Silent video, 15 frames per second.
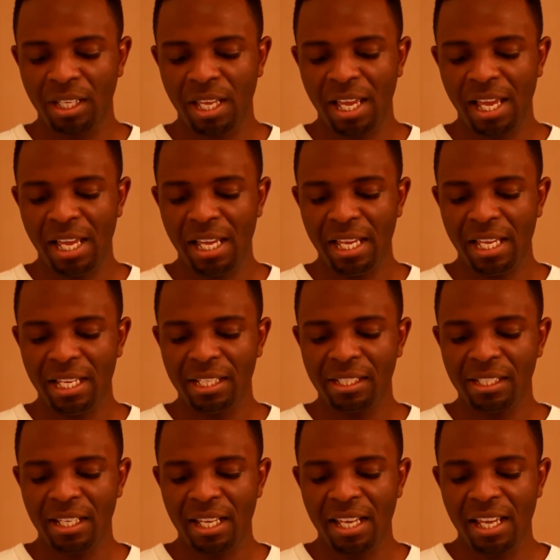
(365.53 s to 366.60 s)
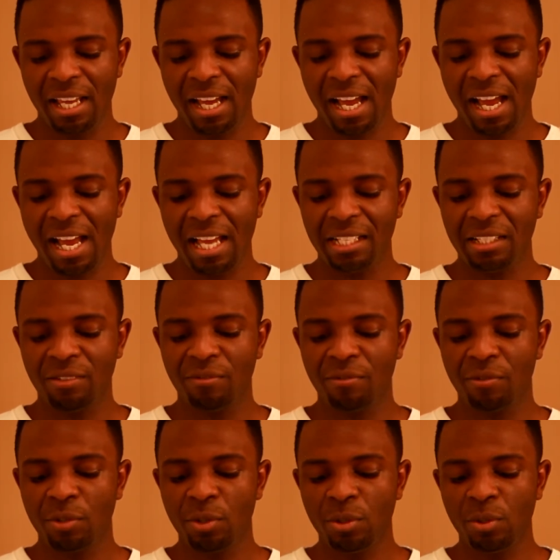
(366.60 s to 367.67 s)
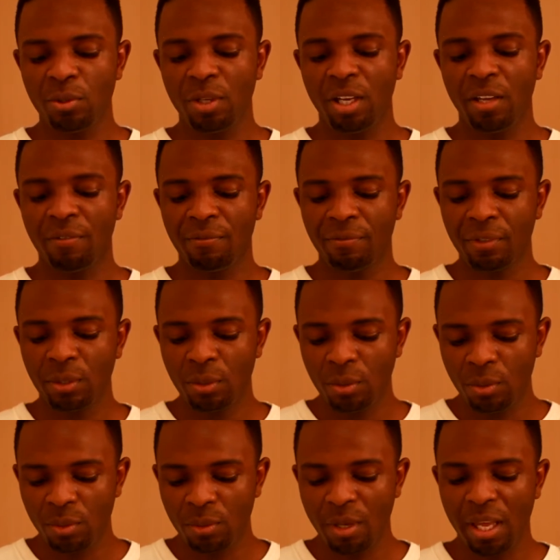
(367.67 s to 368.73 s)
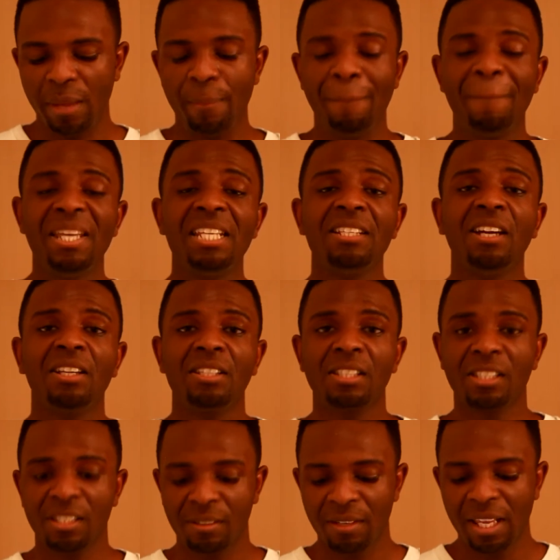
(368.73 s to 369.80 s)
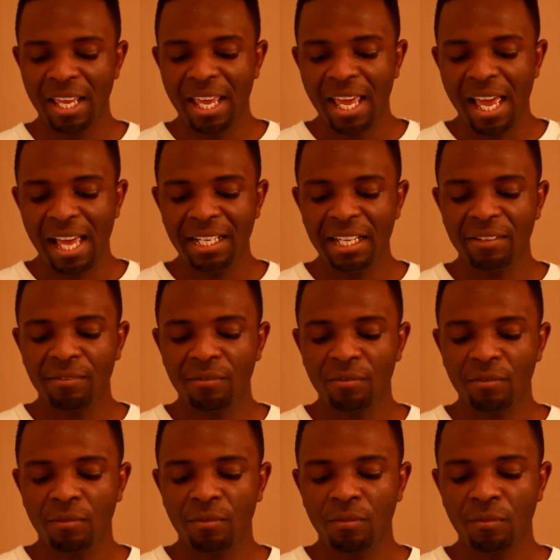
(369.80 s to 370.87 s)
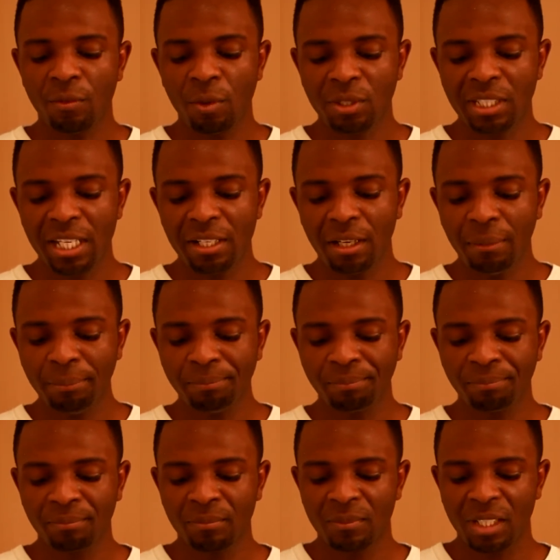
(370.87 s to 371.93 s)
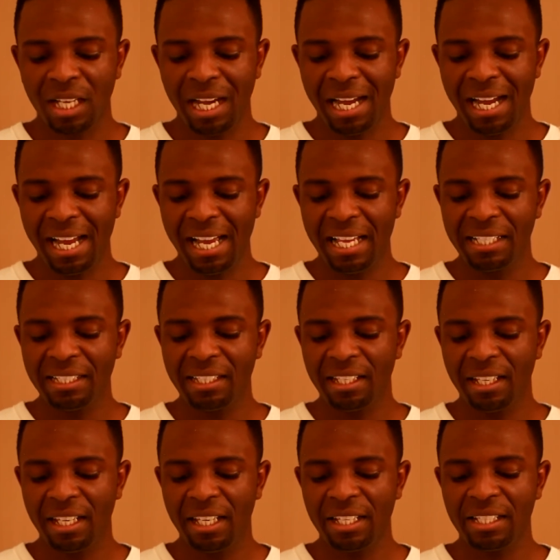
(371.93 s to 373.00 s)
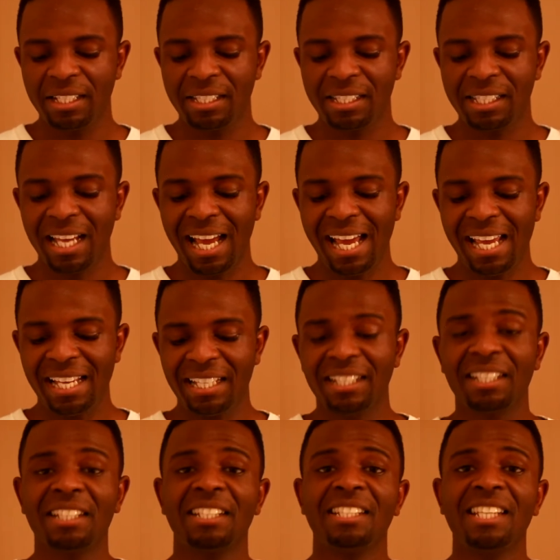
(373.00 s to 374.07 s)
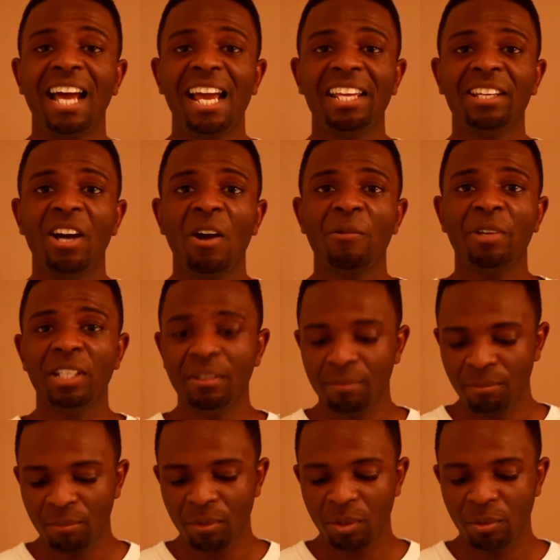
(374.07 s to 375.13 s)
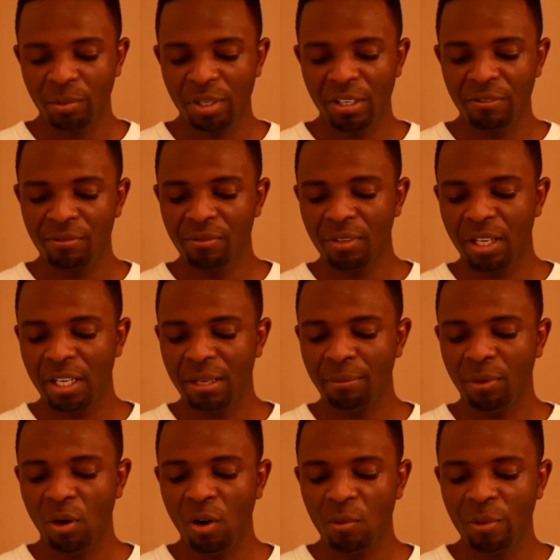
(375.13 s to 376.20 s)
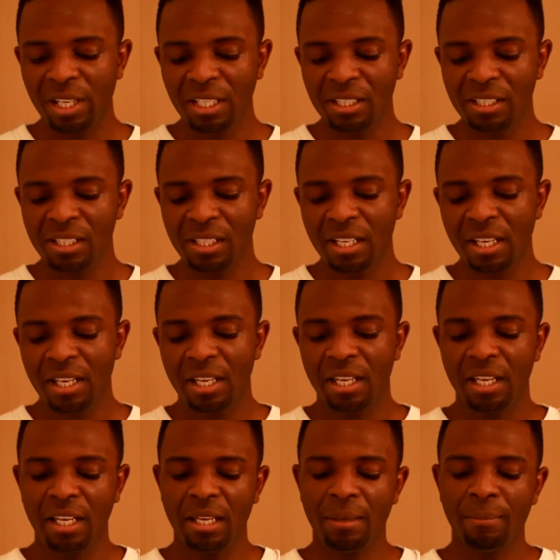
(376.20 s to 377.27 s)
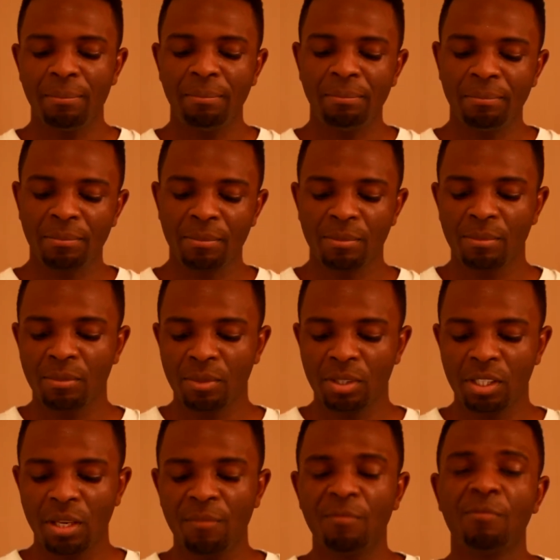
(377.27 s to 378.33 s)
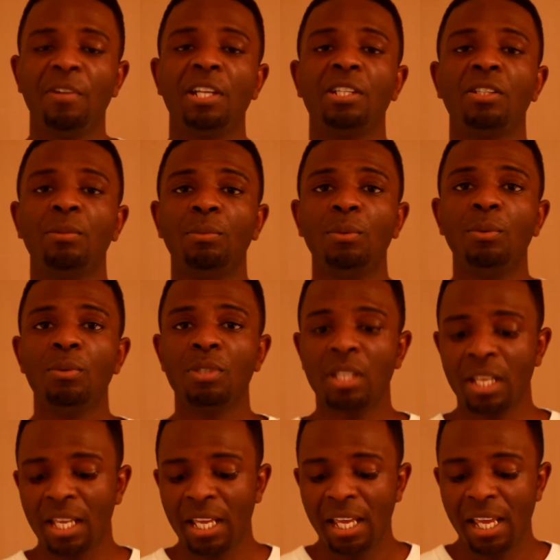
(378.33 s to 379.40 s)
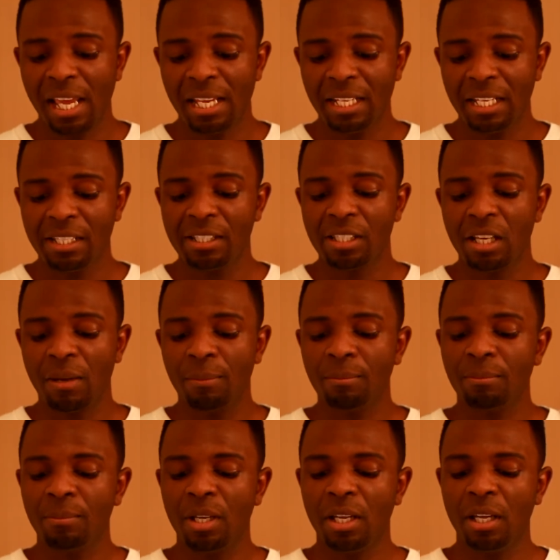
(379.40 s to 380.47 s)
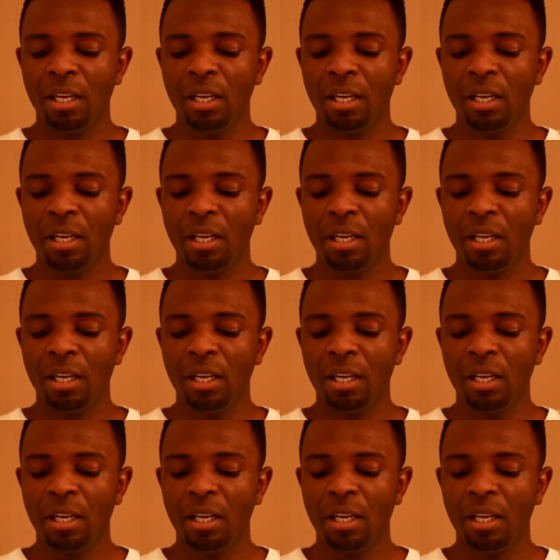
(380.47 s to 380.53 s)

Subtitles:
and I had a few peanuts. And then for dinner, I had a Thai curry with hot wings, some vegetables, and then some